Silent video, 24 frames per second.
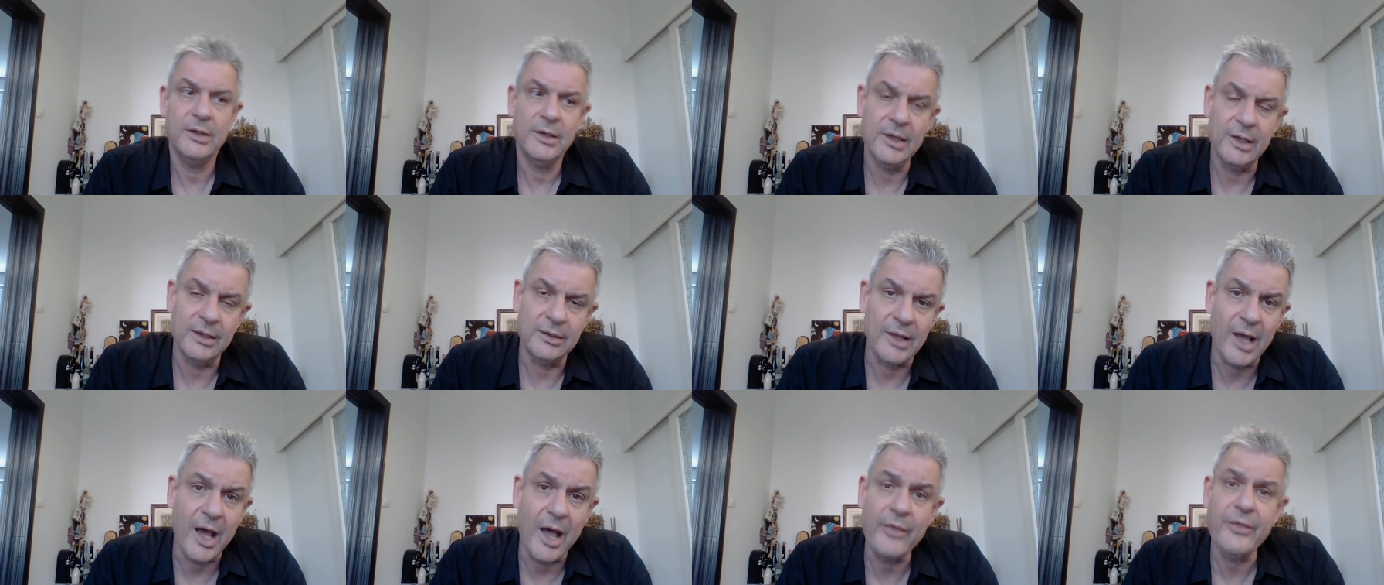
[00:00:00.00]

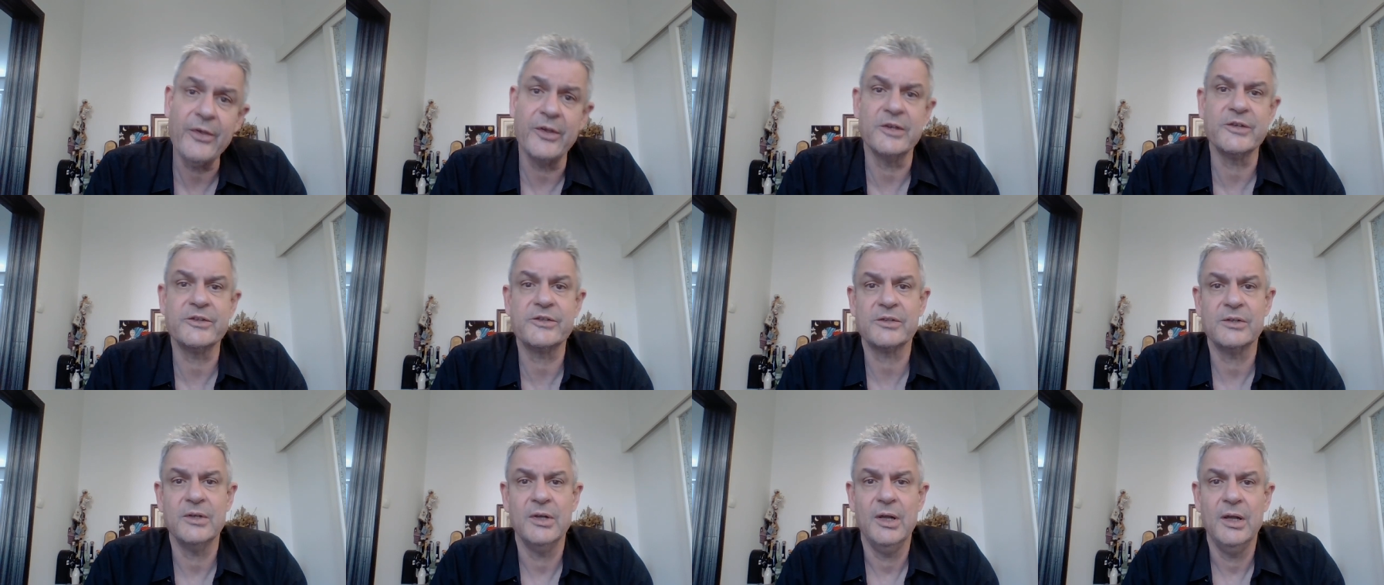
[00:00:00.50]
And
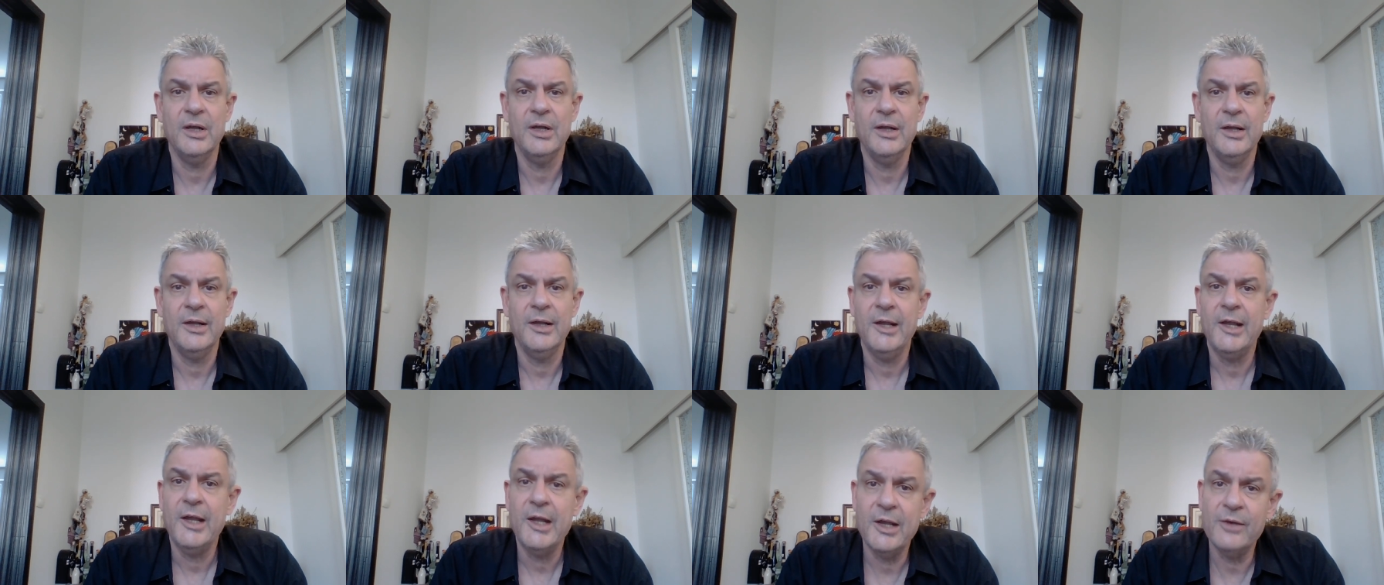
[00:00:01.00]
others
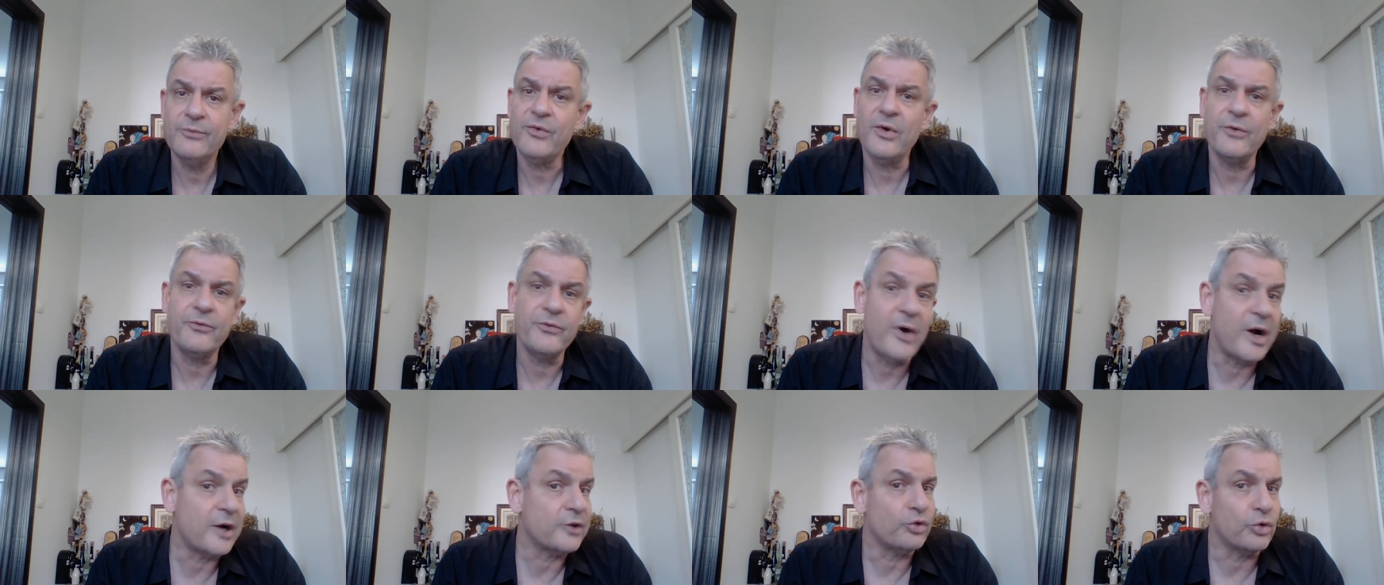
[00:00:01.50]
have a
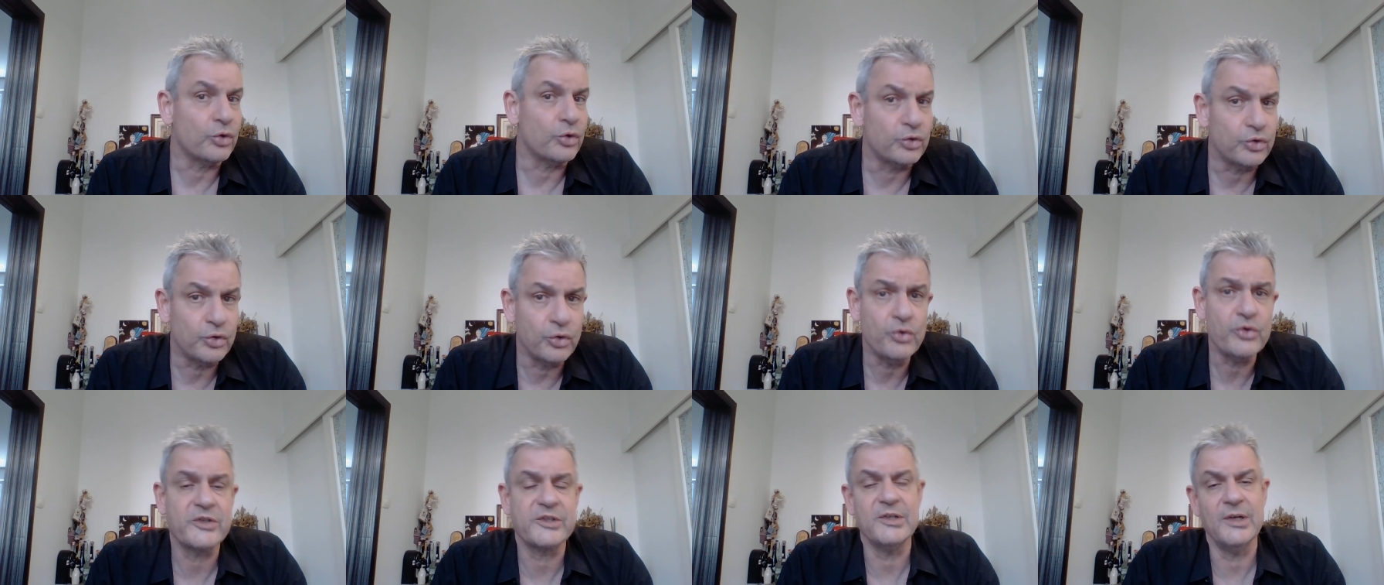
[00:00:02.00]
factor
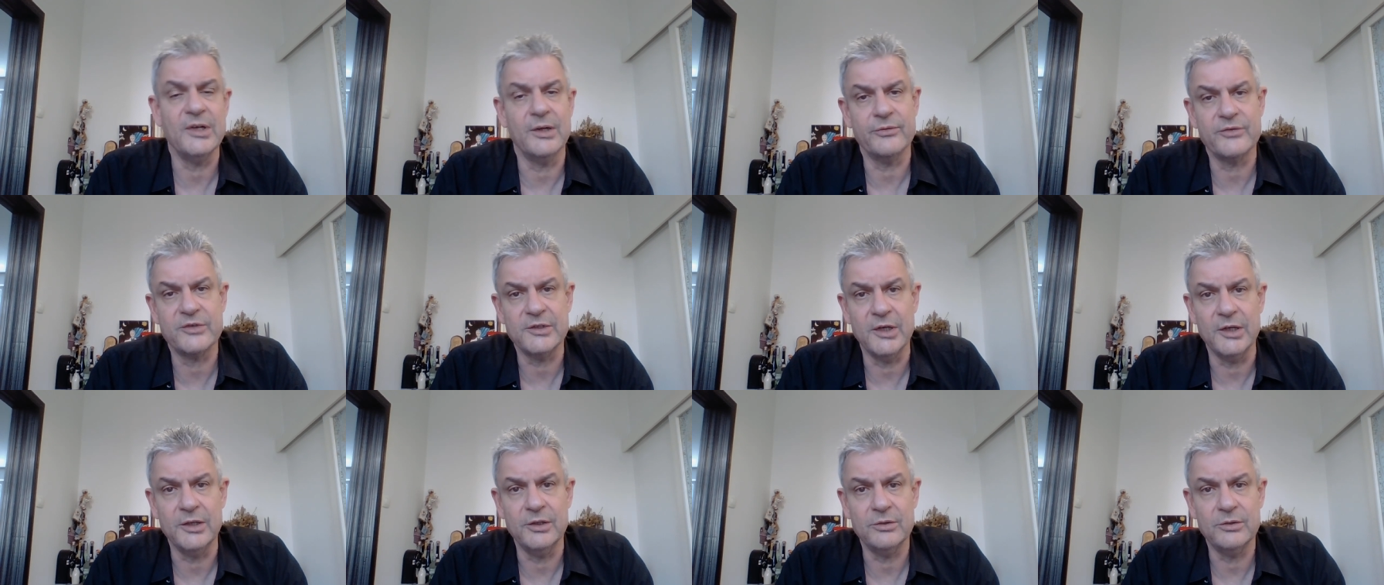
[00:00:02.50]
2
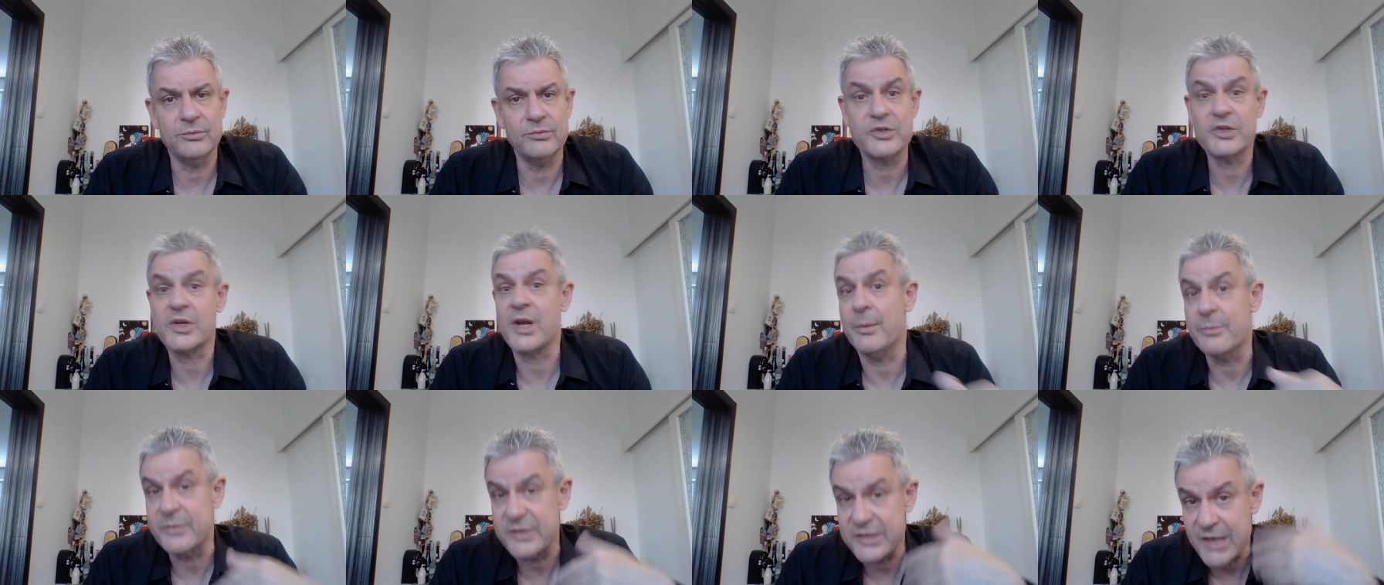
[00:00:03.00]
self-state,
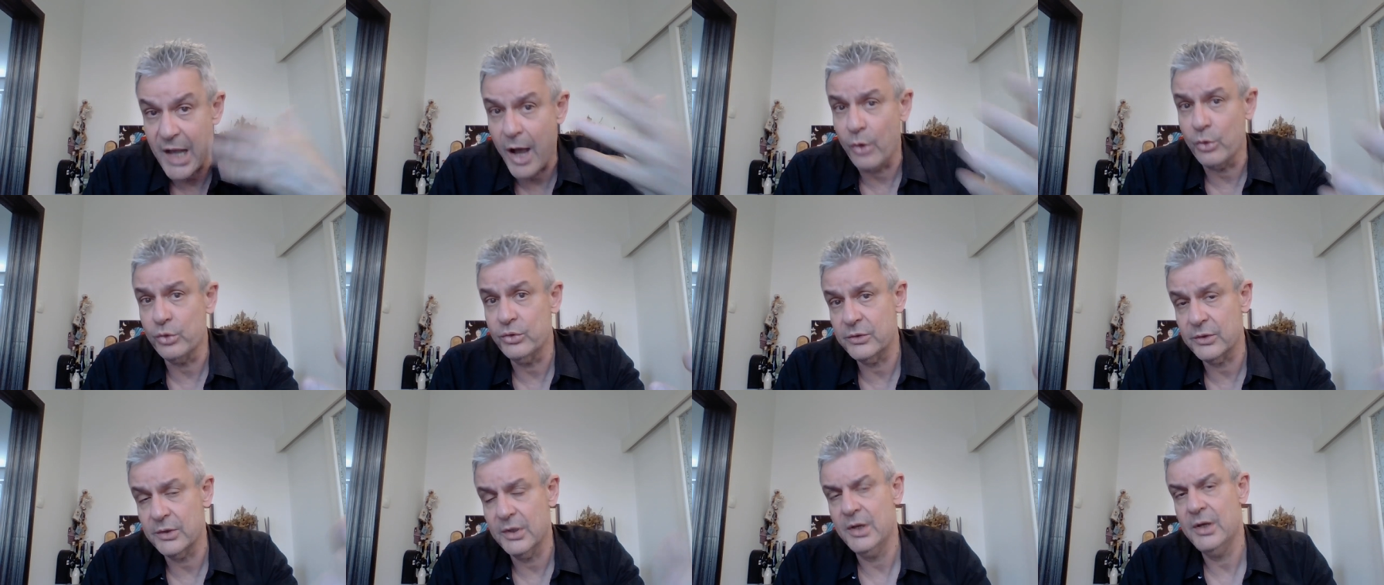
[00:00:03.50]
which comes
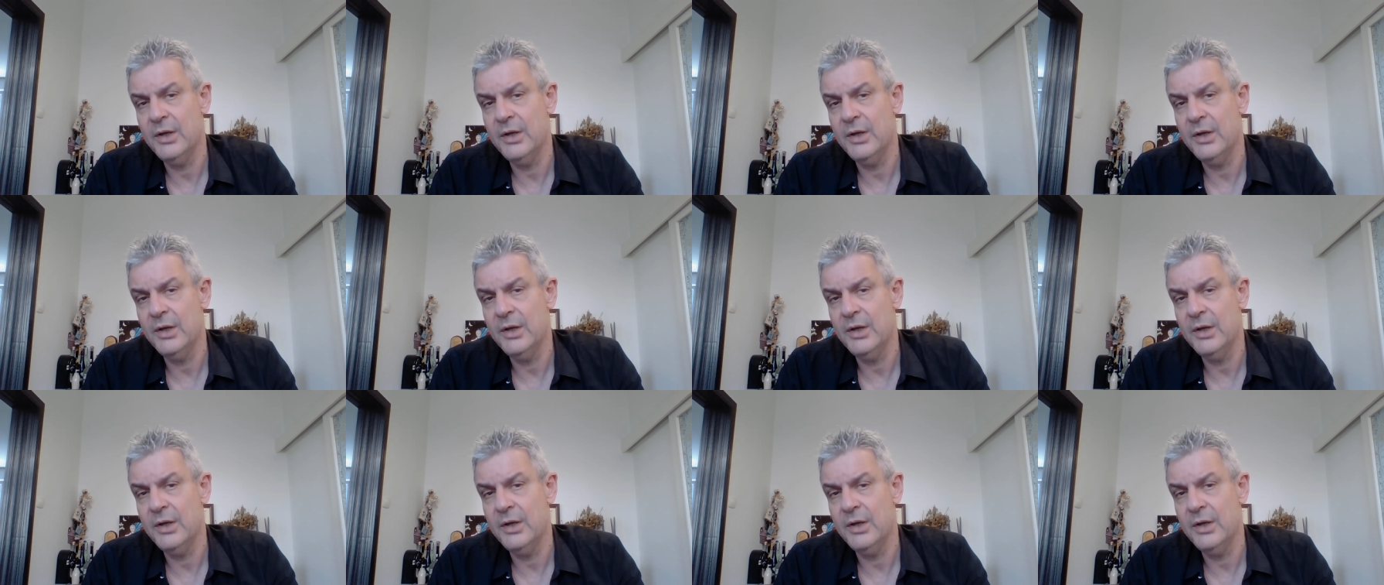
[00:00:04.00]
out